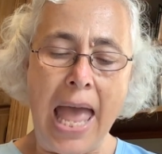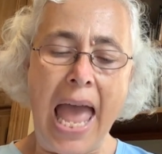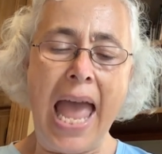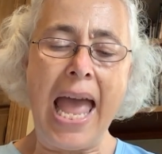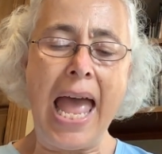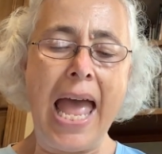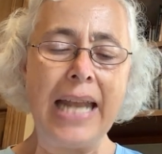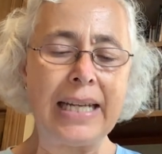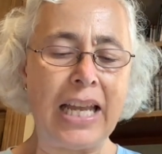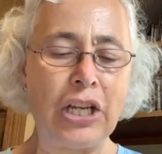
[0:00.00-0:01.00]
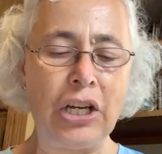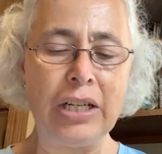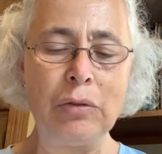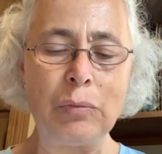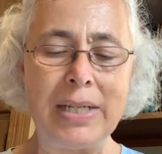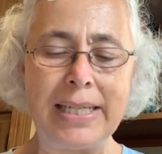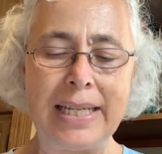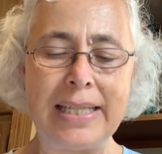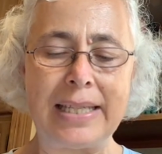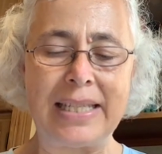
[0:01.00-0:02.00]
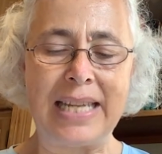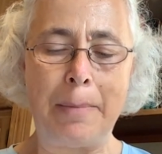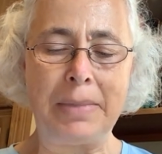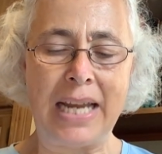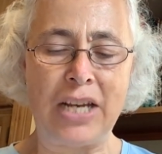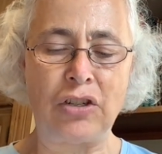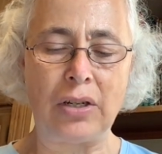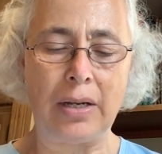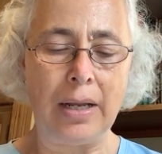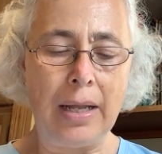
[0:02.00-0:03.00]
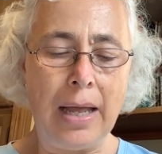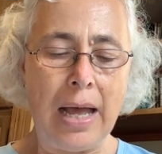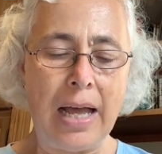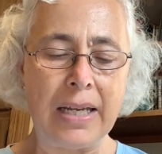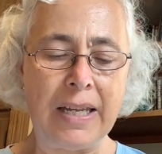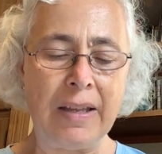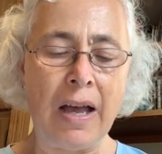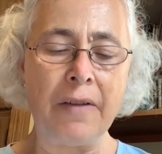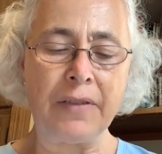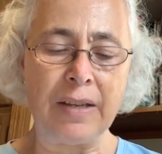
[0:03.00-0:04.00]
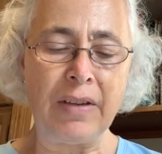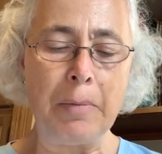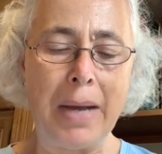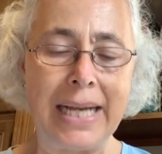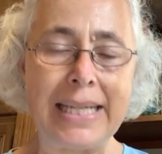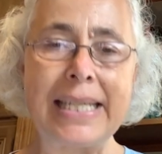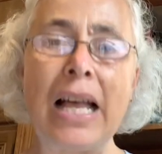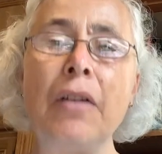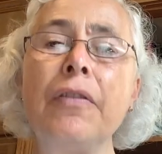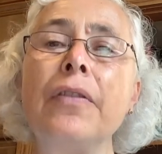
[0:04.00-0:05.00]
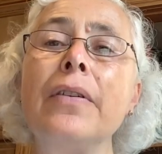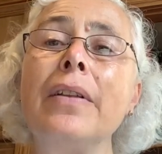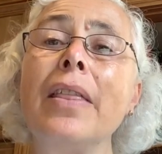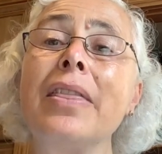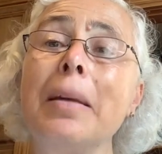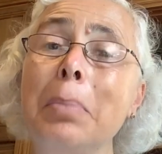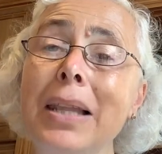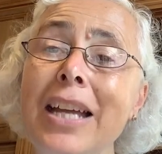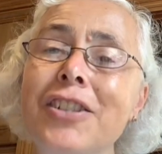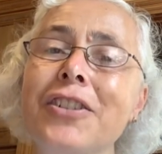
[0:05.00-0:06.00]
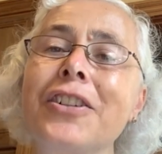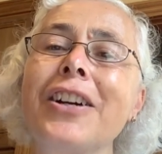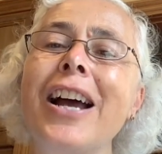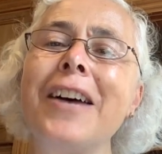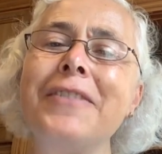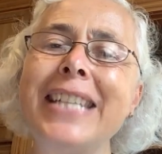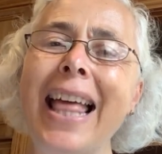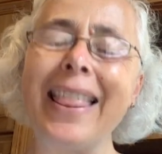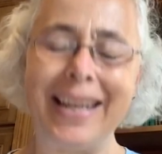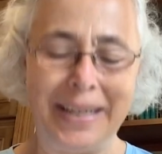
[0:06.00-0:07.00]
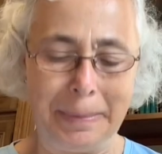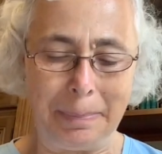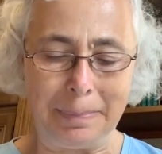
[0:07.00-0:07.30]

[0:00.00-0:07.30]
and I couldn't resist the temptation of giving myself the pleasure of telling him."